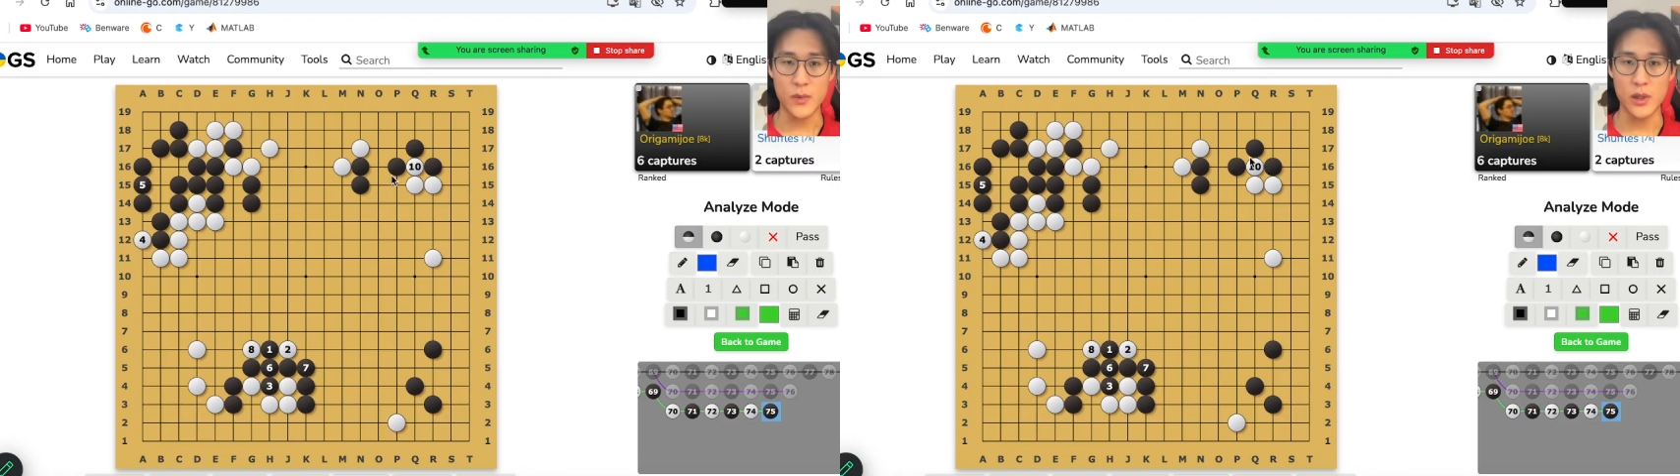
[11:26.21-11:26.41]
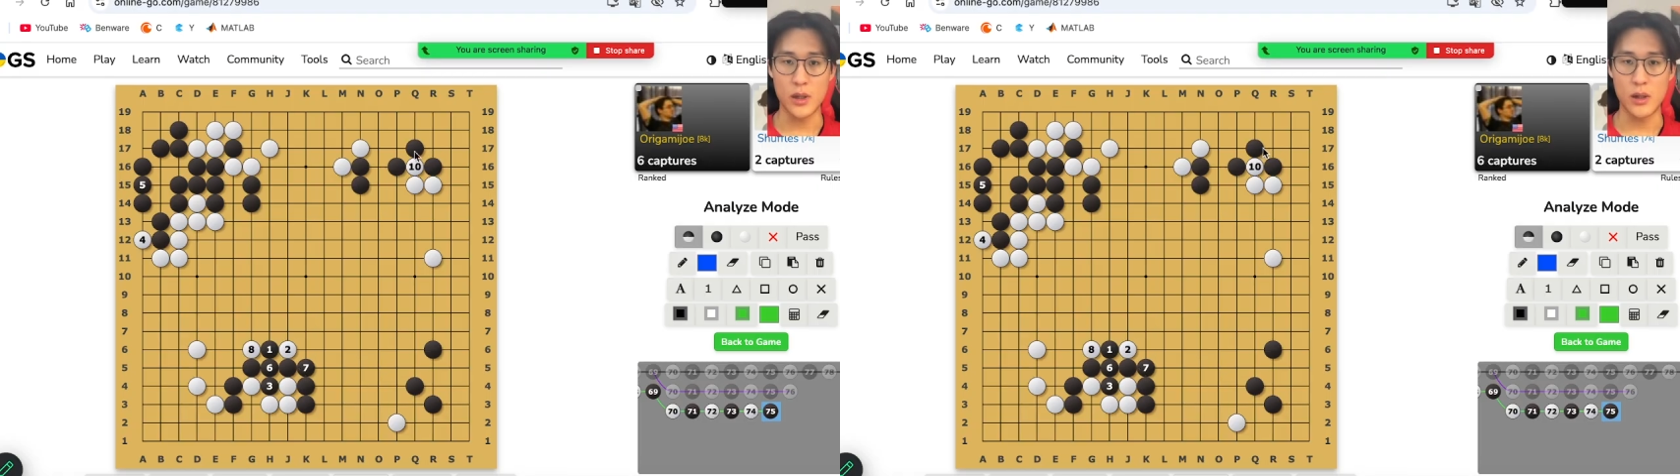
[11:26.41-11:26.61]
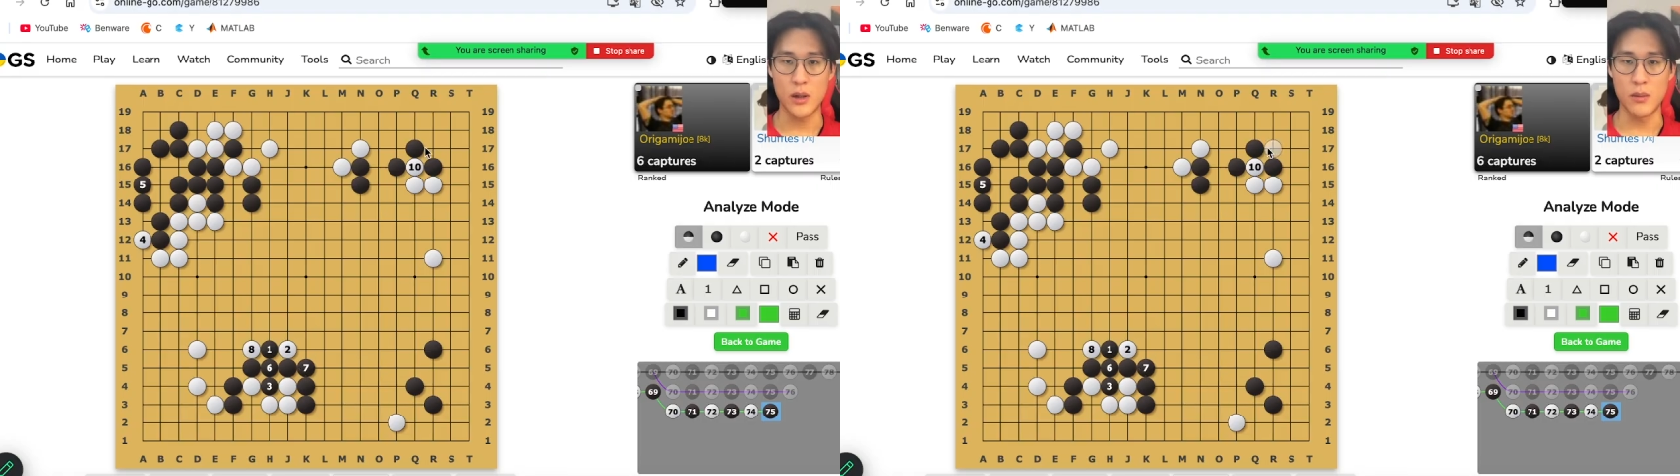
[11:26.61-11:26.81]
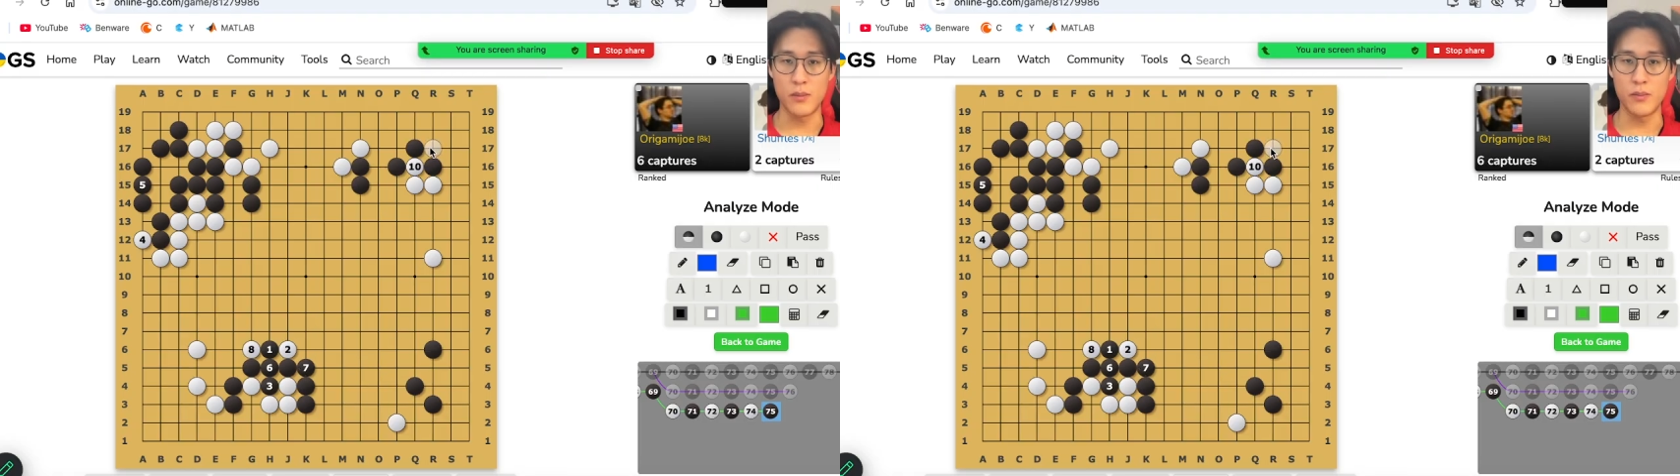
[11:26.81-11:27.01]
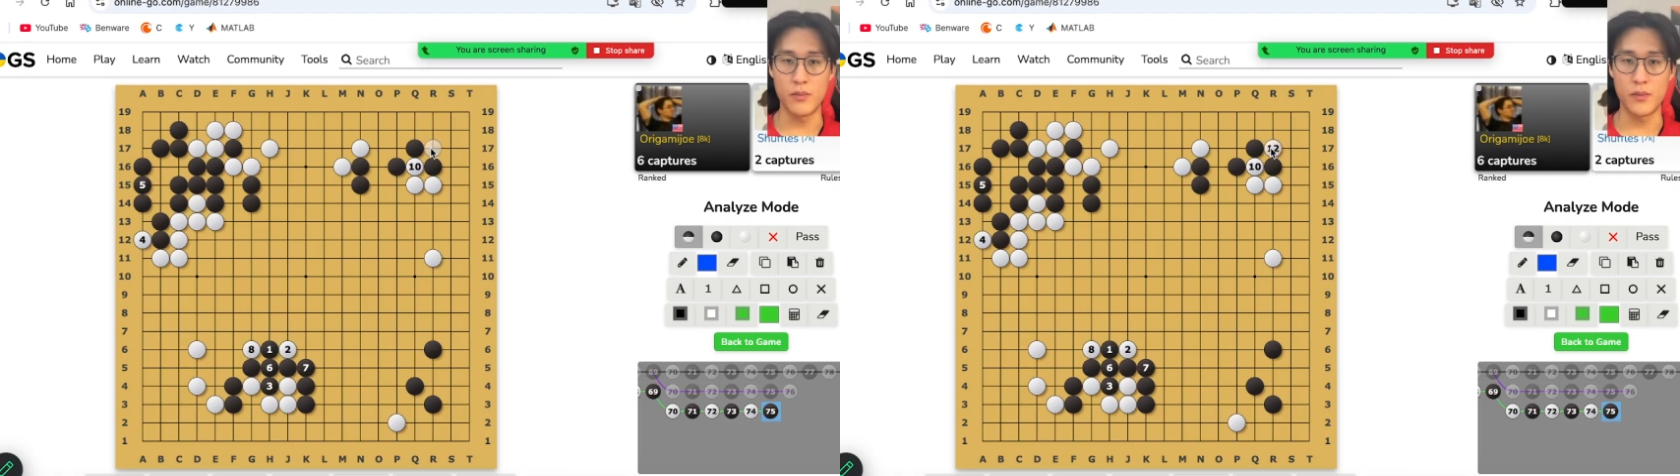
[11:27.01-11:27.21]

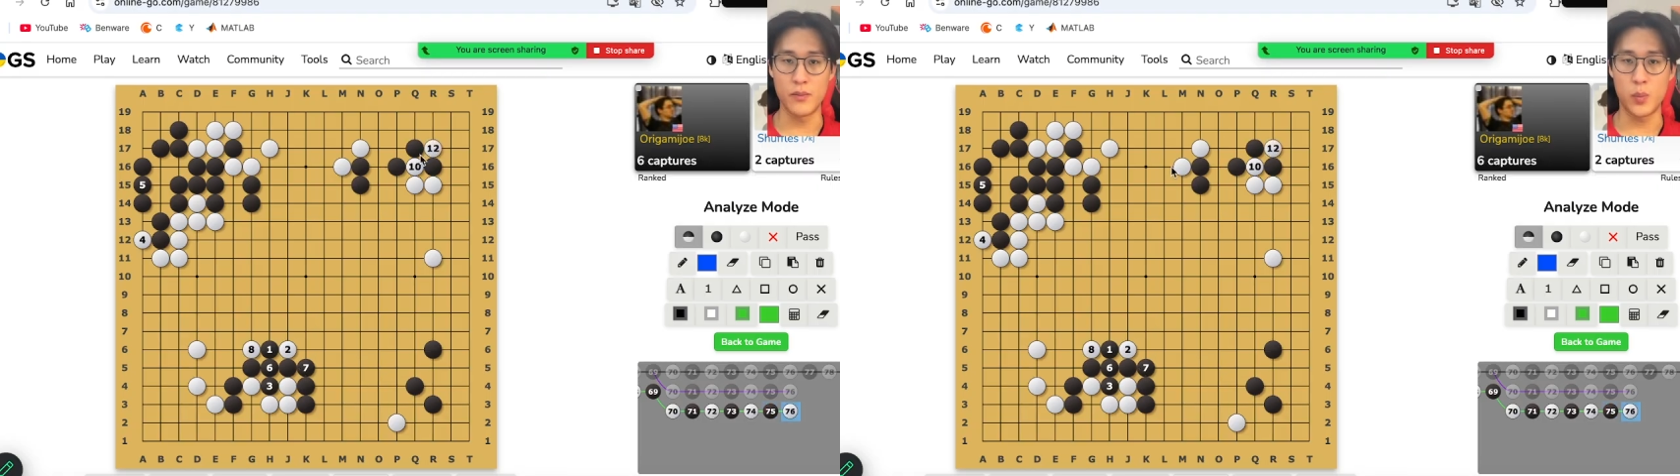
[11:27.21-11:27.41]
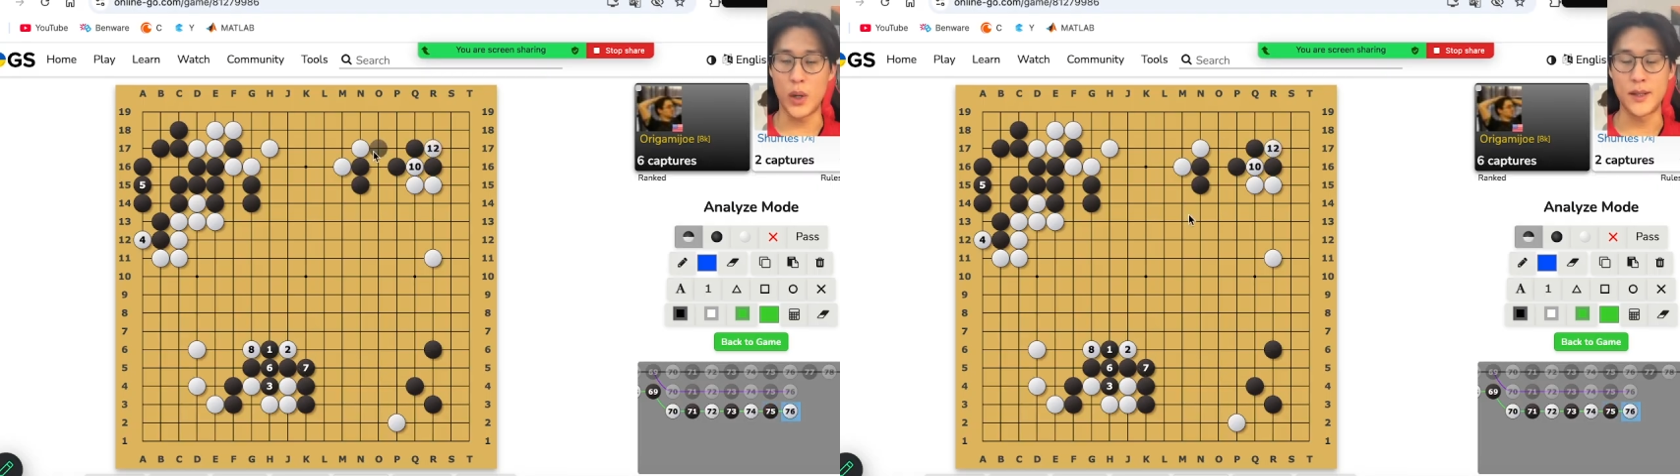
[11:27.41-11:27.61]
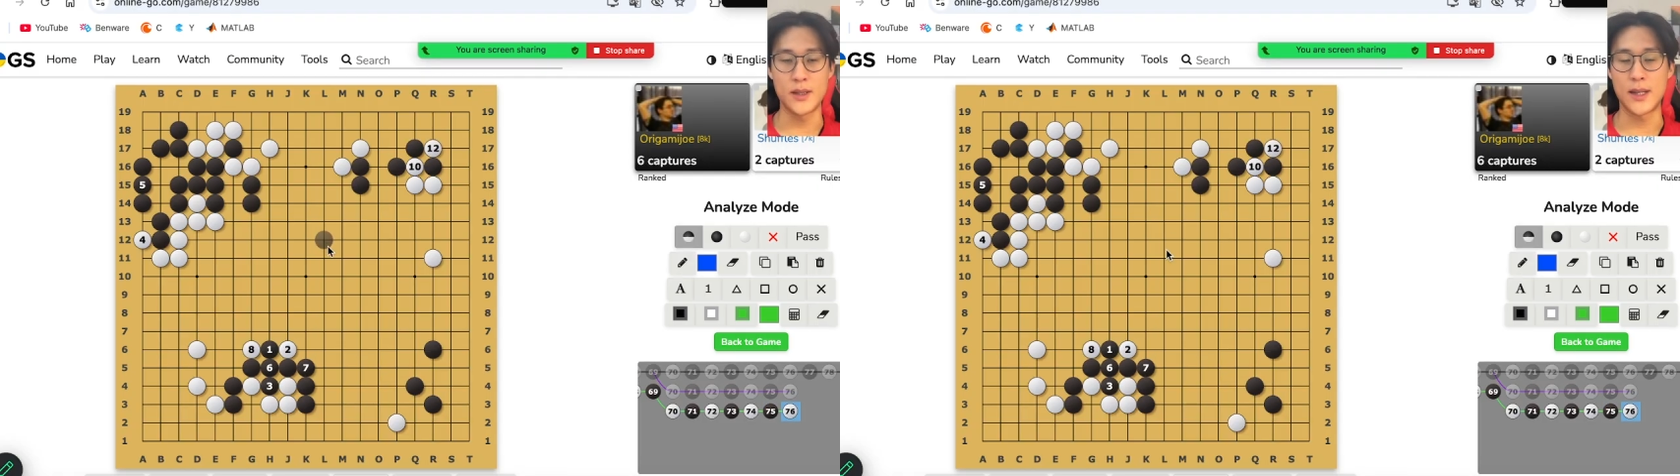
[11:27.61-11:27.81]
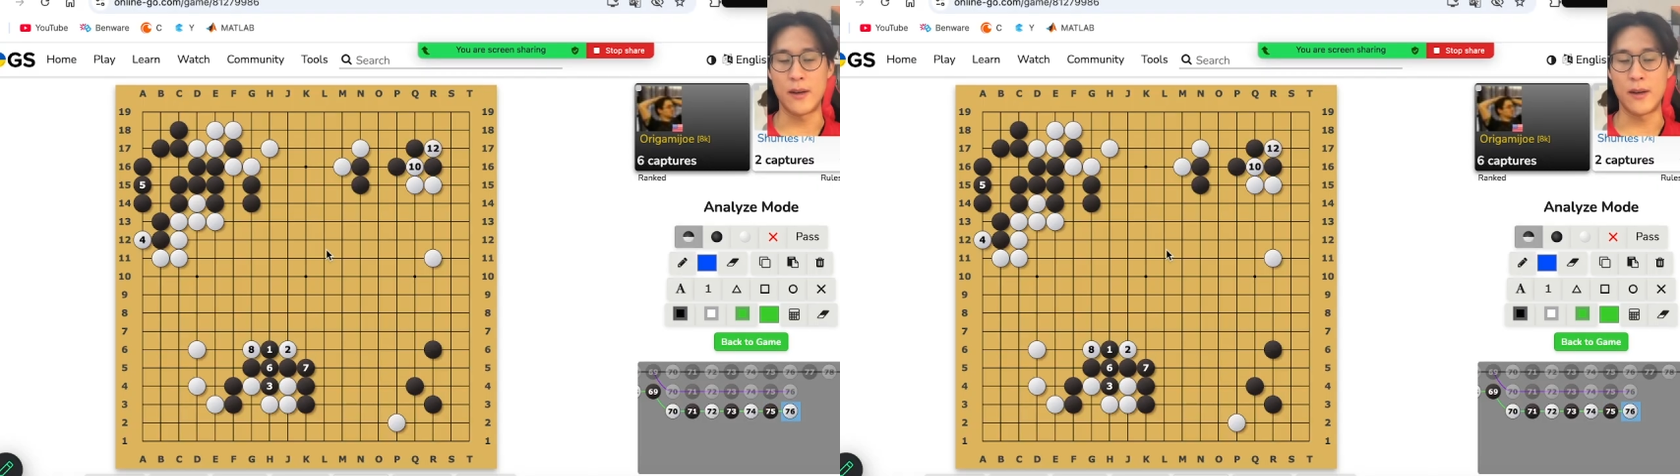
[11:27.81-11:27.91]
White doesn't have